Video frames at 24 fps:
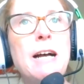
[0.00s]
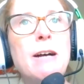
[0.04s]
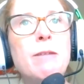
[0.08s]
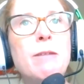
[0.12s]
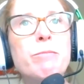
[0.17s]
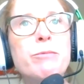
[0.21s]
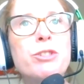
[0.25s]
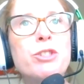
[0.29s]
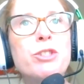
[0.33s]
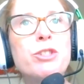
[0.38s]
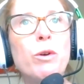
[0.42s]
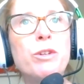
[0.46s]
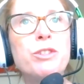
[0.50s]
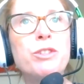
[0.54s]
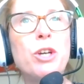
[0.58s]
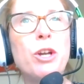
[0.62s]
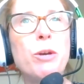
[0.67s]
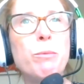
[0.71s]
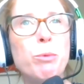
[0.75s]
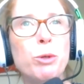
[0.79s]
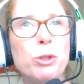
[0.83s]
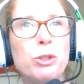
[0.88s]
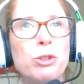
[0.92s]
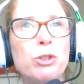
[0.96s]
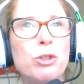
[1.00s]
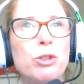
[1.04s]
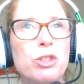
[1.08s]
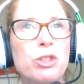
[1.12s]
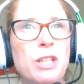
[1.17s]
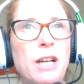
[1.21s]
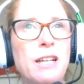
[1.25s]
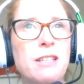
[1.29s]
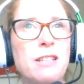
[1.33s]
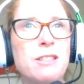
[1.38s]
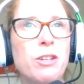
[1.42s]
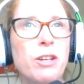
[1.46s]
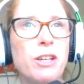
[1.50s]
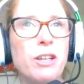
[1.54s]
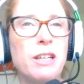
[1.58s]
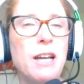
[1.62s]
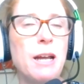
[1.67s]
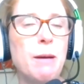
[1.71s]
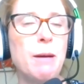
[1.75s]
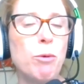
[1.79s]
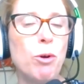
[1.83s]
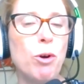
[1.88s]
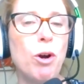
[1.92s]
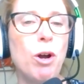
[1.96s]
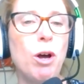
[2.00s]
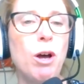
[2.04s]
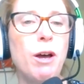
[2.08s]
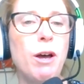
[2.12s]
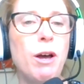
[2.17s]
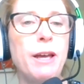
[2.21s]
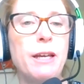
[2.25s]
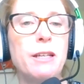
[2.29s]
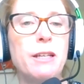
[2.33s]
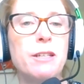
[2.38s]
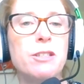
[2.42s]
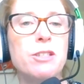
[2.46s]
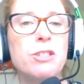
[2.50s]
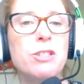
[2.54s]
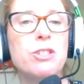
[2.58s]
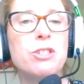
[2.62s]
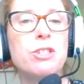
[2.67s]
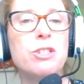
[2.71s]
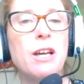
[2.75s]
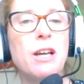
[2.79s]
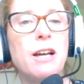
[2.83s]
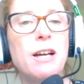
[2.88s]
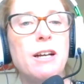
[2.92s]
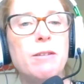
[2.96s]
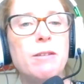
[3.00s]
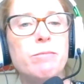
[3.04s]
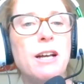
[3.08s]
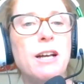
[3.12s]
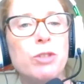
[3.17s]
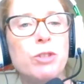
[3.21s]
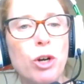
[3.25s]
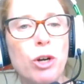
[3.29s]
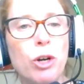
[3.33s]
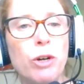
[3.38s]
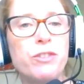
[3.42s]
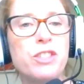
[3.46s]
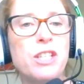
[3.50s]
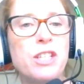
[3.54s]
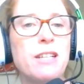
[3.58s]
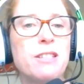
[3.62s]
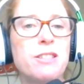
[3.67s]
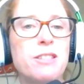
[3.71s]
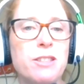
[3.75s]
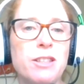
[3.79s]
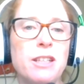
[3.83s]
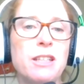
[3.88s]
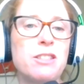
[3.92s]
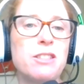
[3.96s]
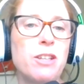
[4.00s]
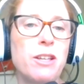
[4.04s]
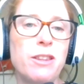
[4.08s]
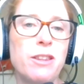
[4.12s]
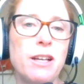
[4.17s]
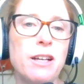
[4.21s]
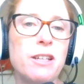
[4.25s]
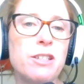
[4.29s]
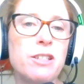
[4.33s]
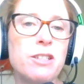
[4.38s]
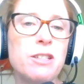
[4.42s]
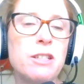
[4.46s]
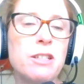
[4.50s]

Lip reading: So I was kind of put through tests like an MRI and nerve tests and things like that.